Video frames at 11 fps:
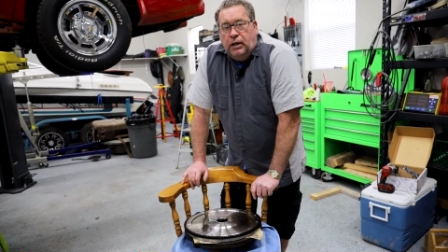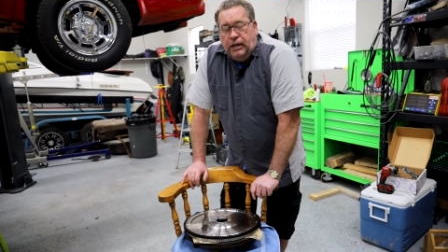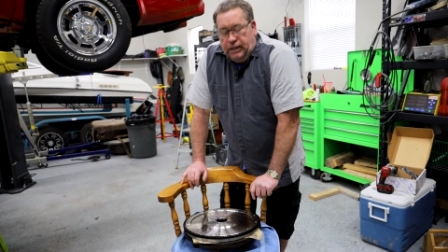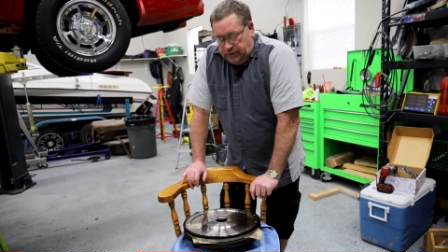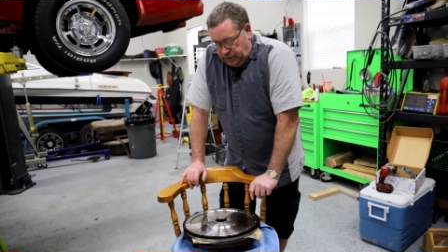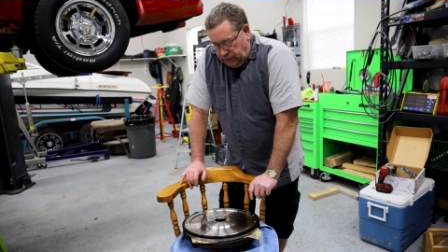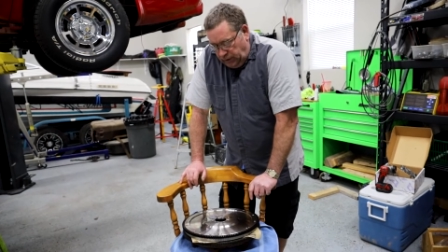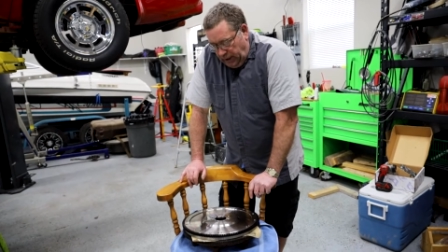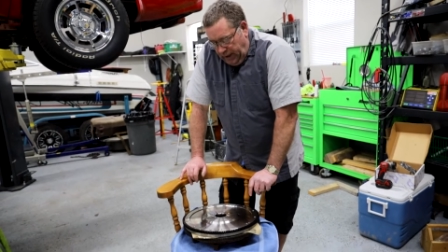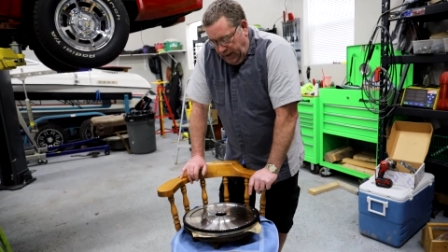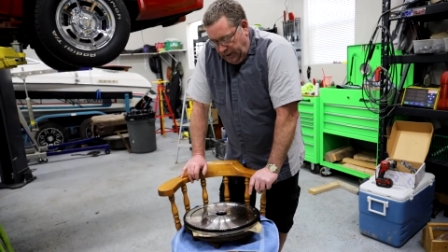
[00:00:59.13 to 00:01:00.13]
And so
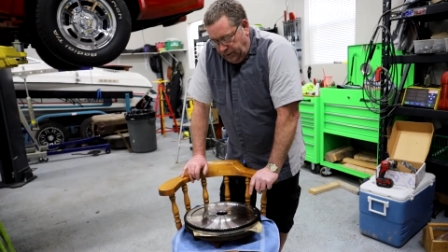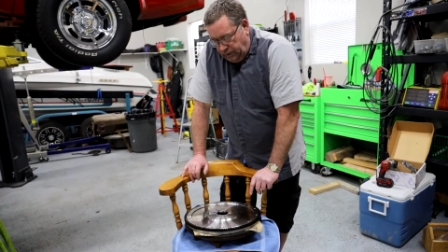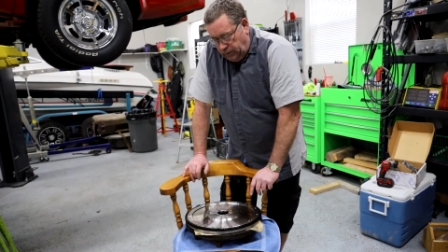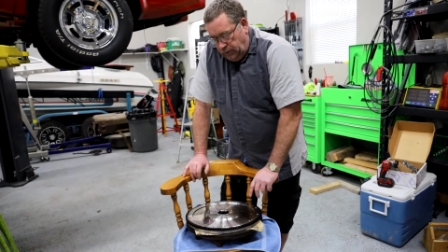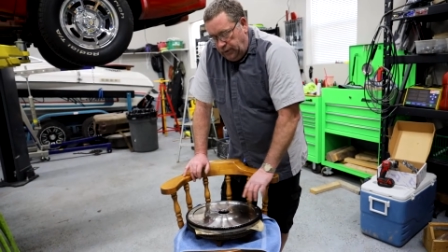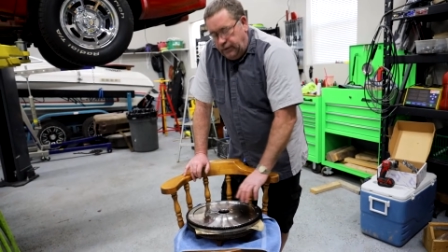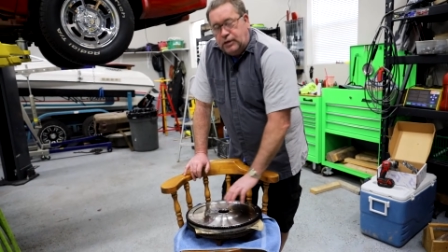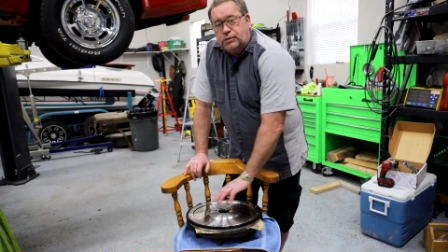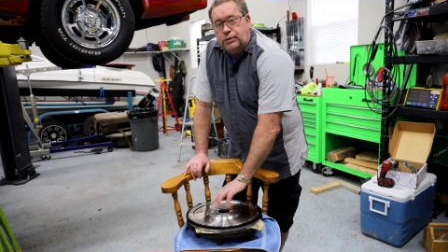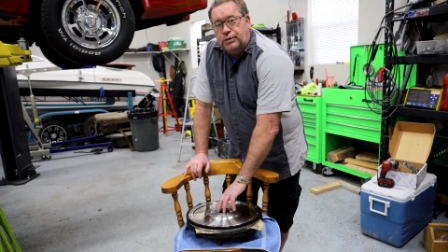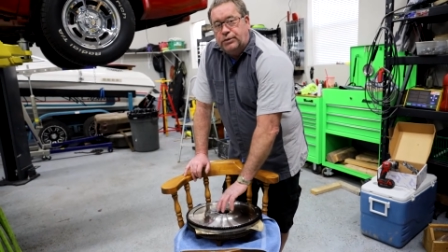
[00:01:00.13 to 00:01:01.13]
I had to order
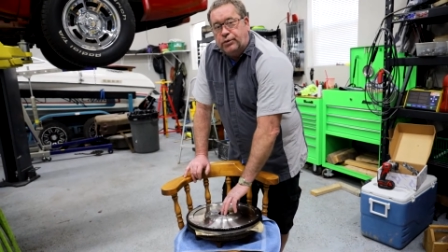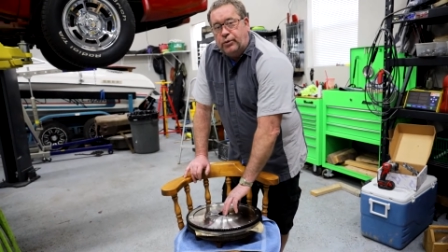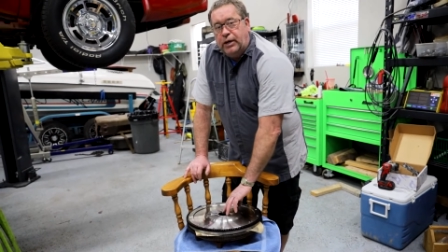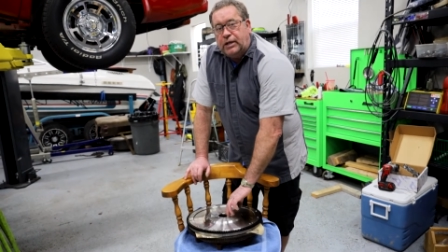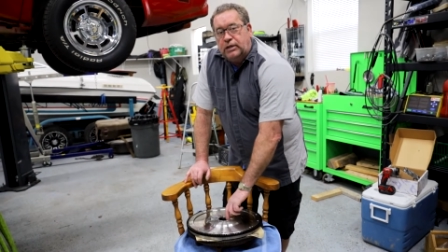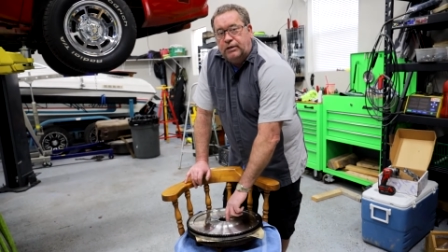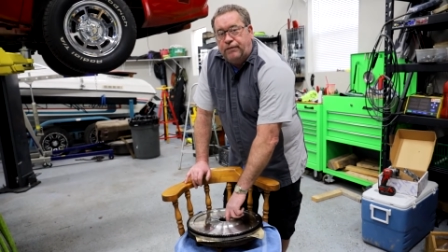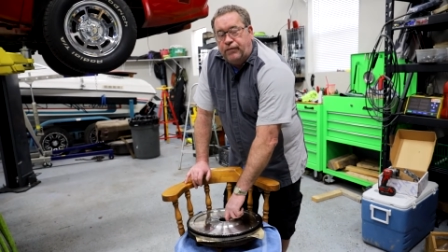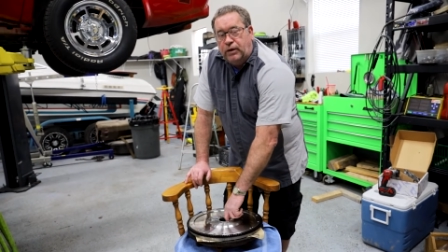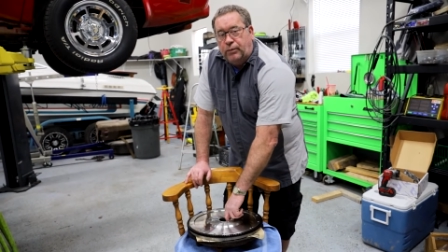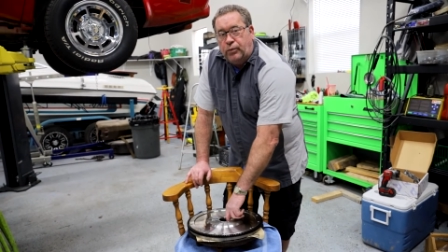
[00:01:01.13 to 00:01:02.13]
this one directly
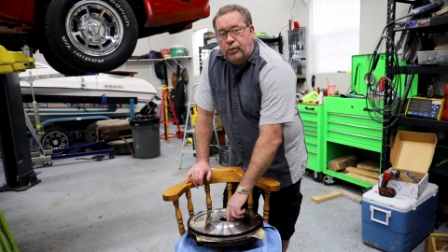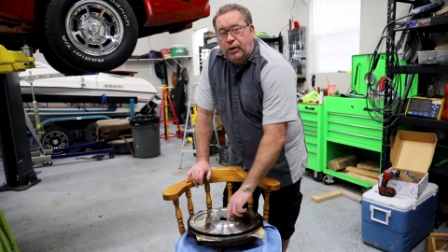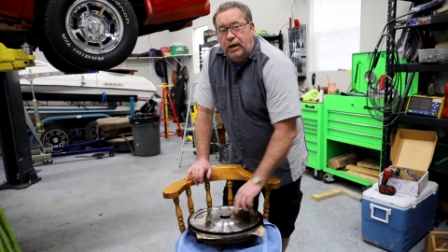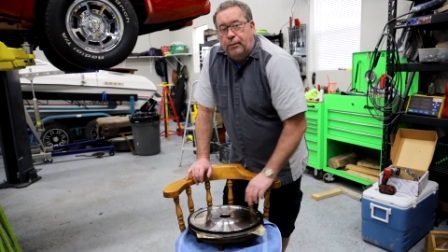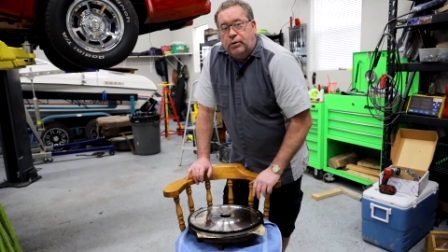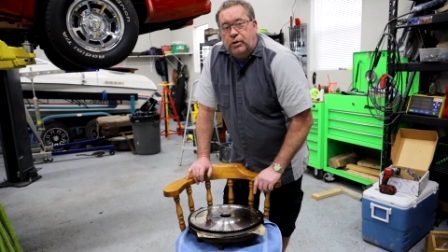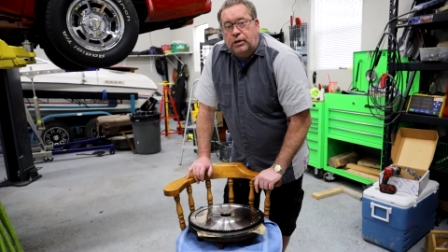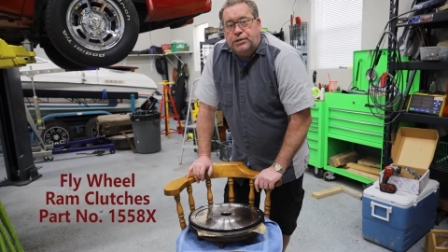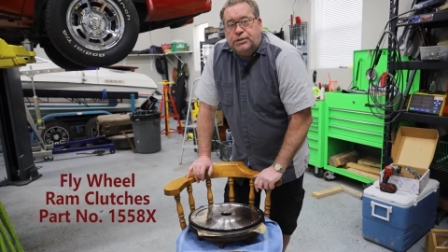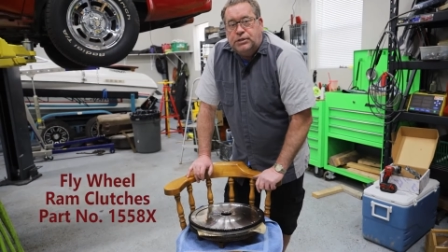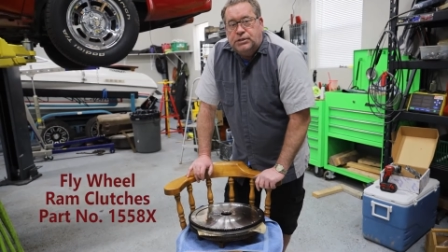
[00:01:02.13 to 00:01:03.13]
from Ram
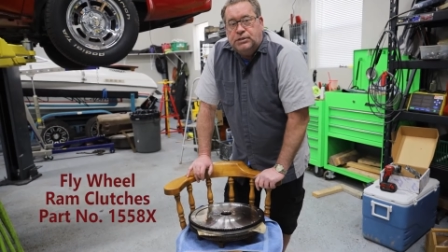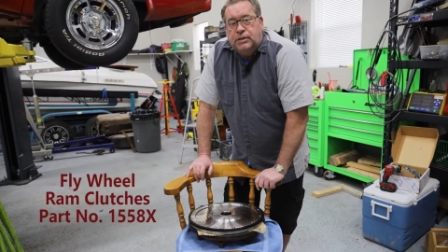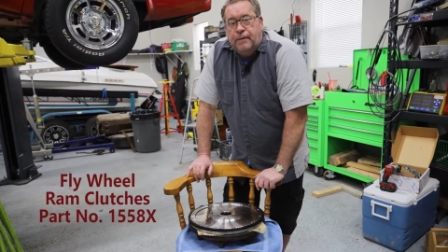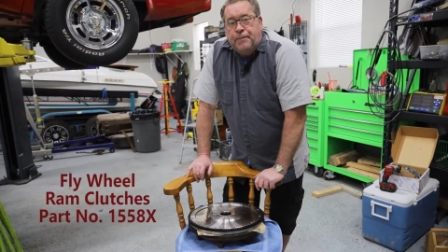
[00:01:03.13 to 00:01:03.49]
Clutches.